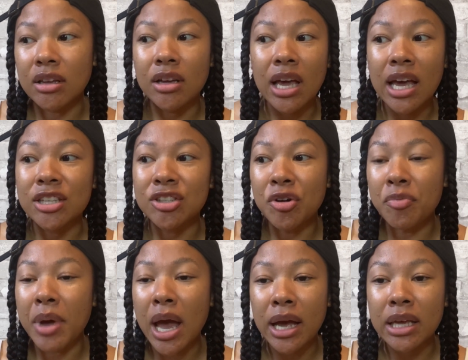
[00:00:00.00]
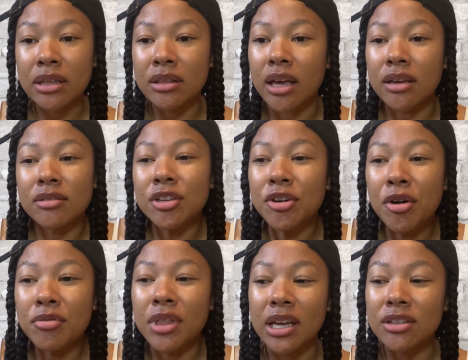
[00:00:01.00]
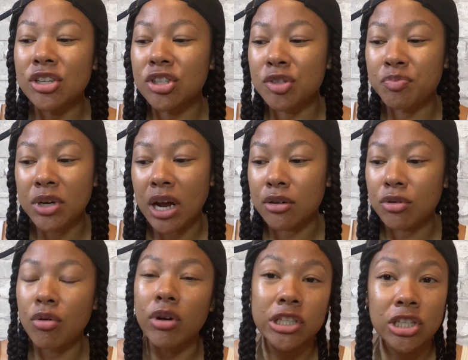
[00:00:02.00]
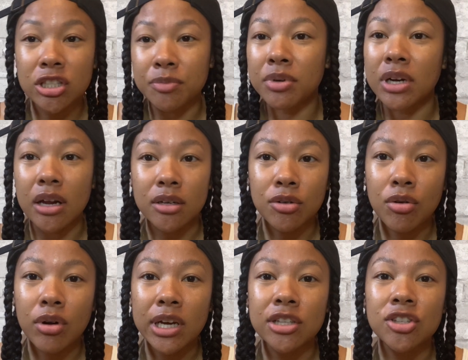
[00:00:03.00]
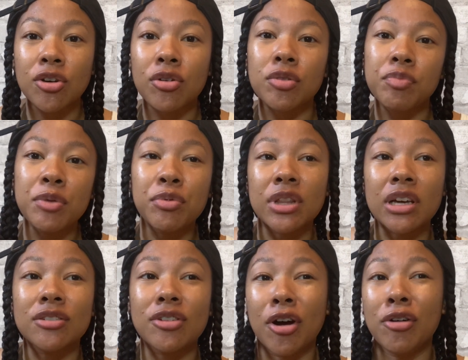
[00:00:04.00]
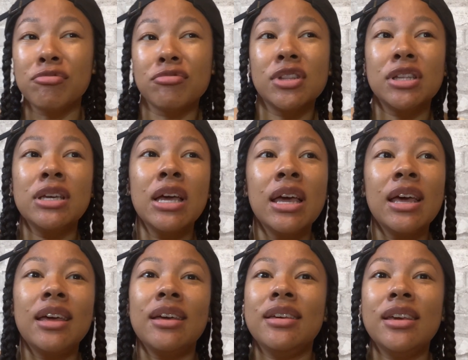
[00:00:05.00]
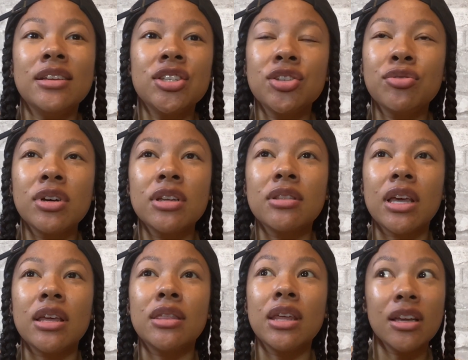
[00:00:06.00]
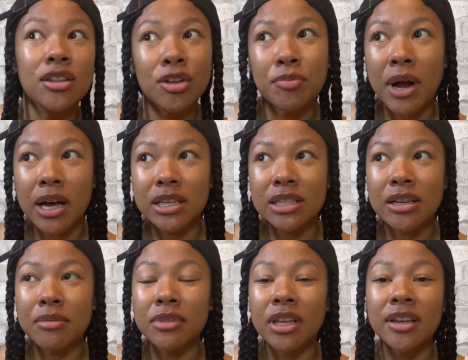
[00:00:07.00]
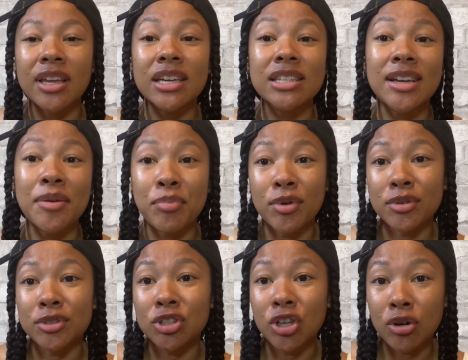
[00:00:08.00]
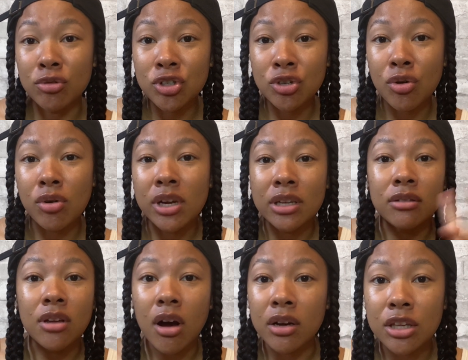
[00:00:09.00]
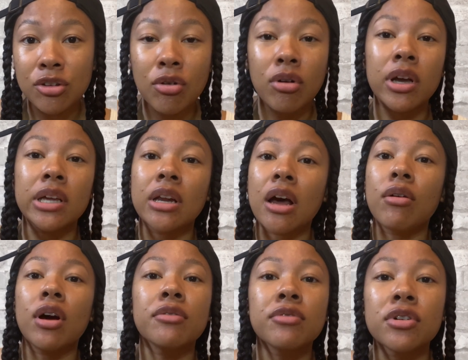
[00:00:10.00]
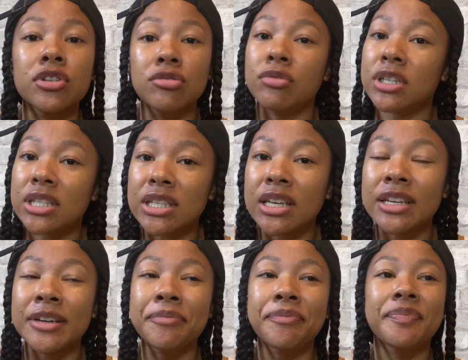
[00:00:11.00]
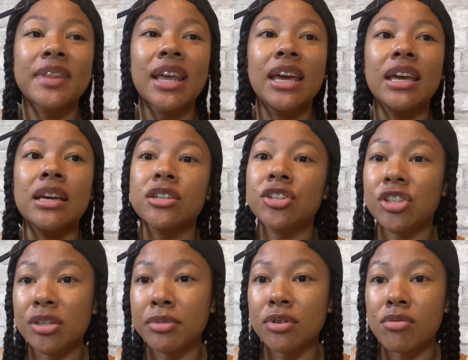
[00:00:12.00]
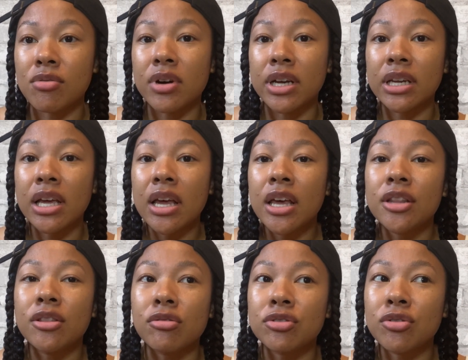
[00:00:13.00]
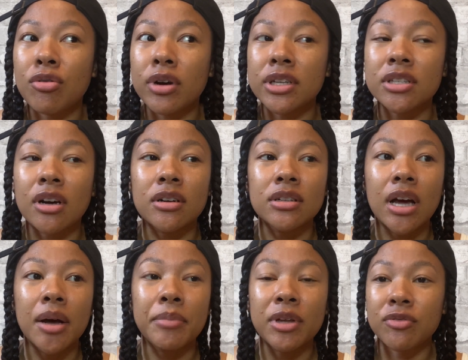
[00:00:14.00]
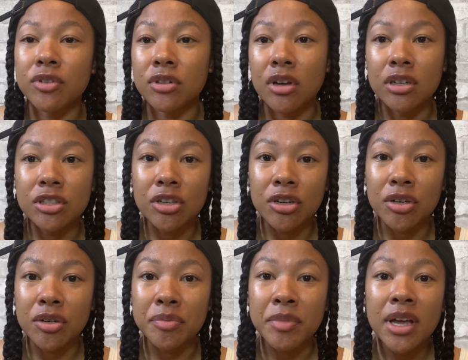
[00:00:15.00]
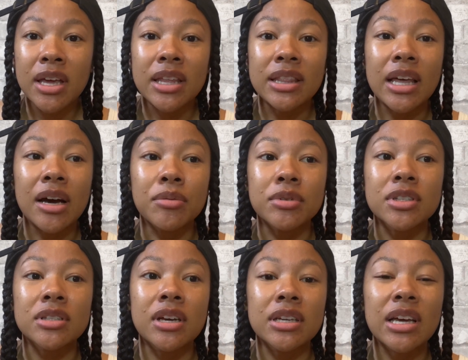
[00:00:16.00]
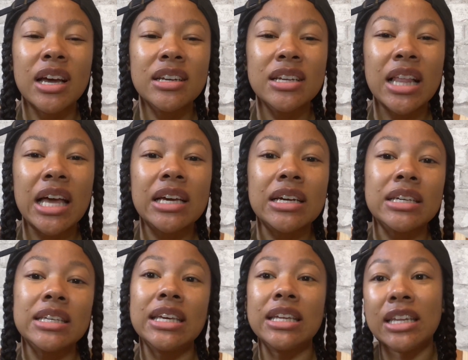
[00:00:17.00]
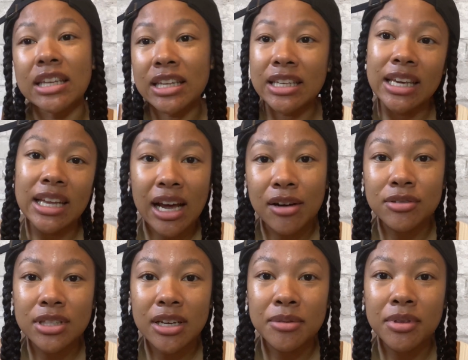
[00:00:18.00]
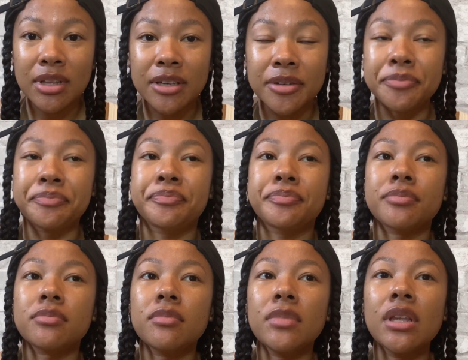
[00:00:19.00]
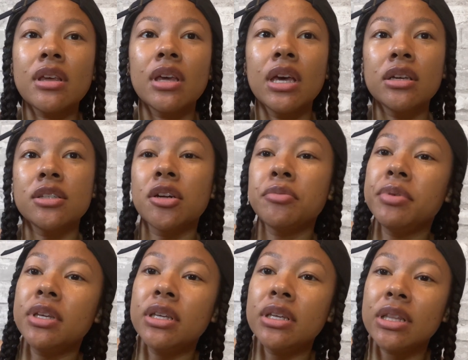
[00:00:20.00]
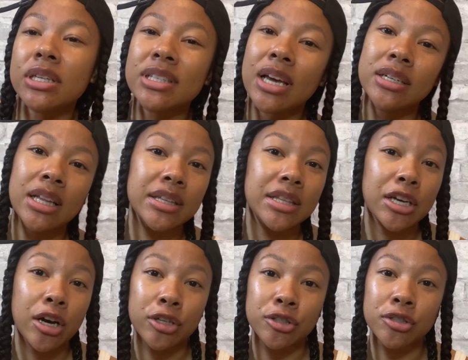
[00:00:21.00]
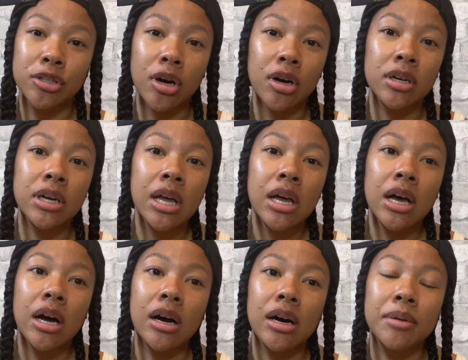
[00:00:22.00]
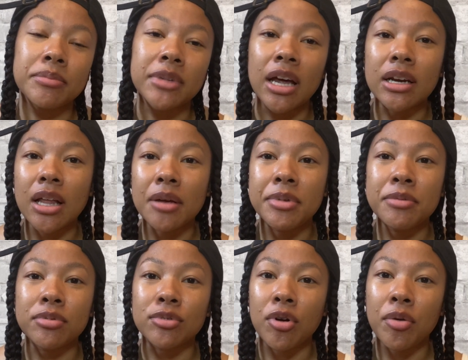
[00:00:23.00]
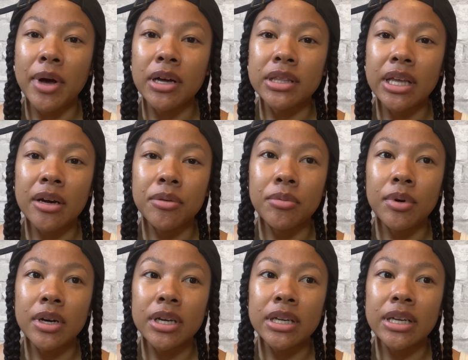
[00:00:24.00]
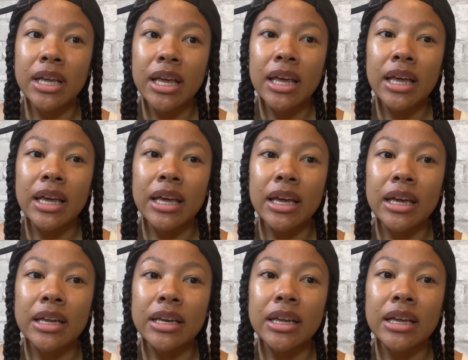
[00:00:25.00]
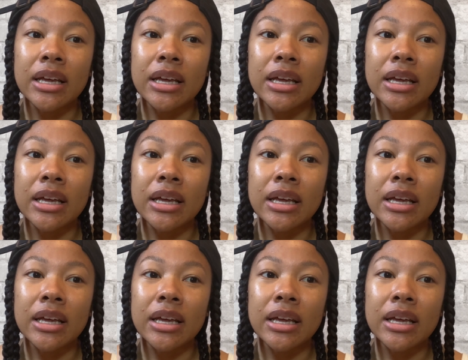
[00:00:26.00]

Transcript: has no back like you know like just put out a coin just to put out a coin so the people that aren't really into it they think they're buying something example dogecoin doggy coin however you want to say it and shiba coin those coins are not meant for long term that was kind of like a get in and get out type thing. XRP, that's kind of like the underdog. Um, not a lot of people know about that one. And